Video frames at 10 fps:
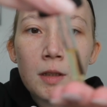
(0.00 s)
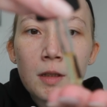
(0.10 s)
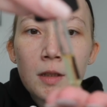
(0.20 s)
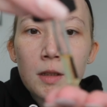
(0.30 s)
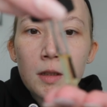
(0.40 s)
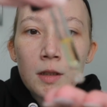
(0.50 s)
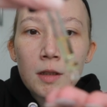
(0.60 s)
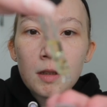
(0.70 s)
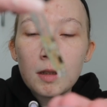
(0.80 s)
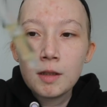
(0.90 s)

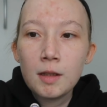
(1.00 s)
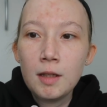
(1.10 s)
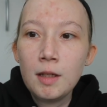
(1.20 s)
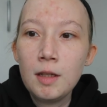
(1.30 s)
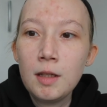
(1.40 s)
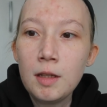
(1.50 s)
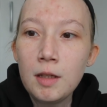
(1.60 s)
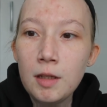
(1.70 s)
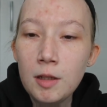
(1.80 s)
Nobody speaks.